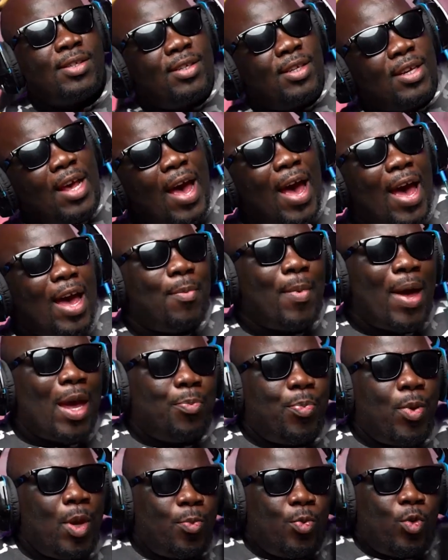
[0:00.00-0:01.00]
hi, my
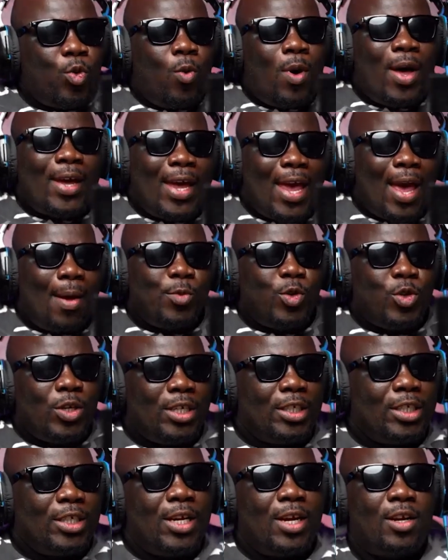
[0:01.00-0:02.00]
people. Welcome to the
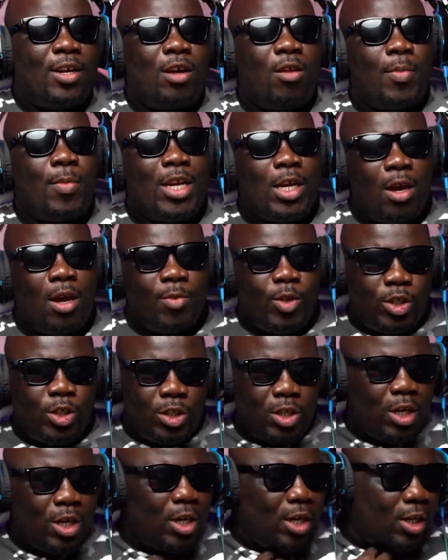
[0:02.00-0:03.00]
channel. My name is
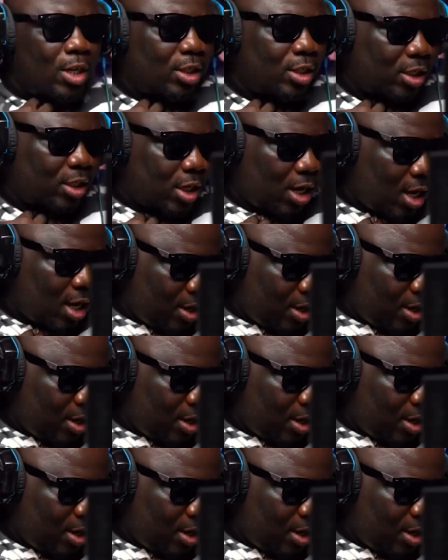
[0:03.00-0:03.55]
DJ